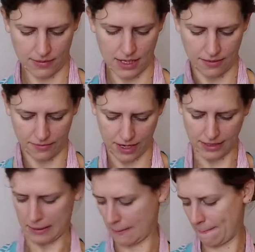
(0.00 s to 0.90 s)
There,
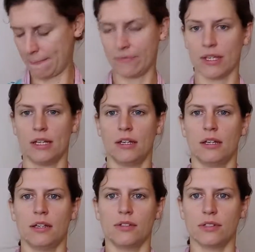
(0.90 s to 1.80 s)
right.
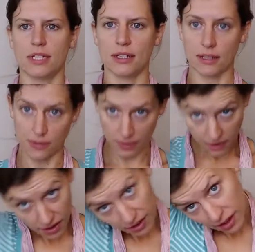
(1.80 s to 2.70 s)
We'll take this
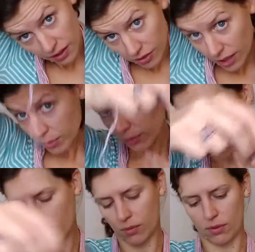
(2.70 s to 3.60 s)
one and unwrap
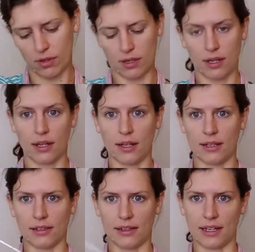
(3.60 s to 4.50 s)
a
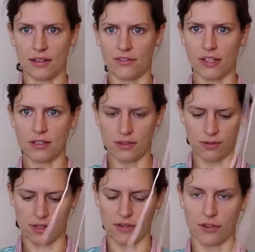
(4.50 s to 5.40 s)
little length of it
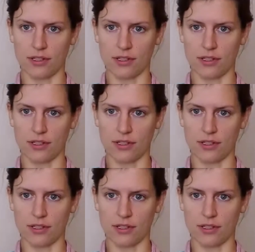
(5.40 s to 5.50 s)
so that you've